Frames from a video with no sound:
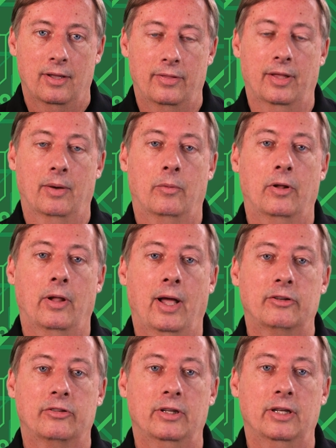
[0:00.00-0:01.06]
that will
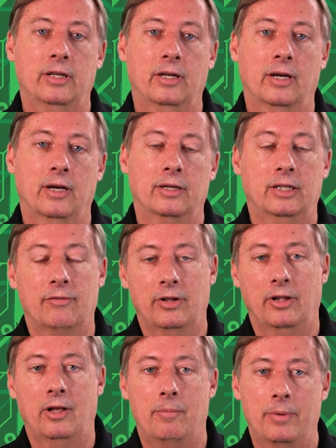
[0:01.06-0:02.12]
actually uh, give
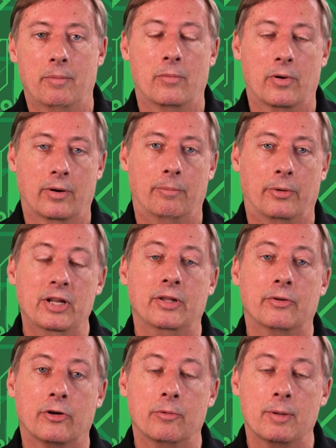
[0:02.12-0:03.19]
you a little bit more
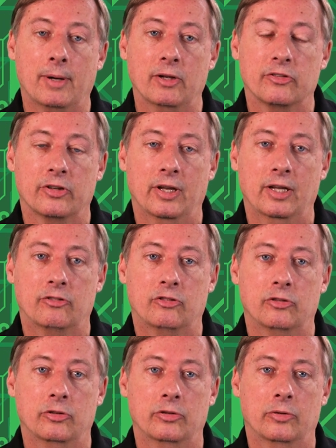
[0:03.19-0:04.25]
breathing room, you might say,
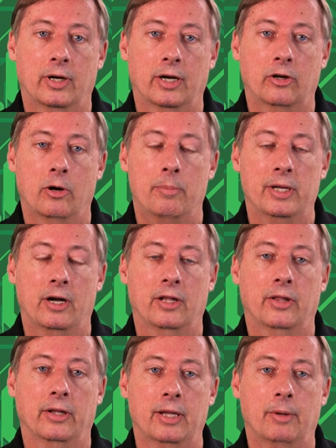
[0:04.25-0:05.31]
to uh, go
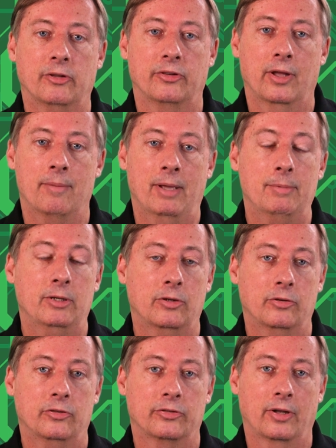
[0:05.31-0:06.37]
beyond the limits and maybe
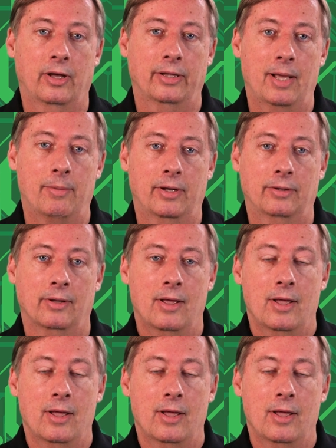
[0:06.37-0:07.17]
use a laminate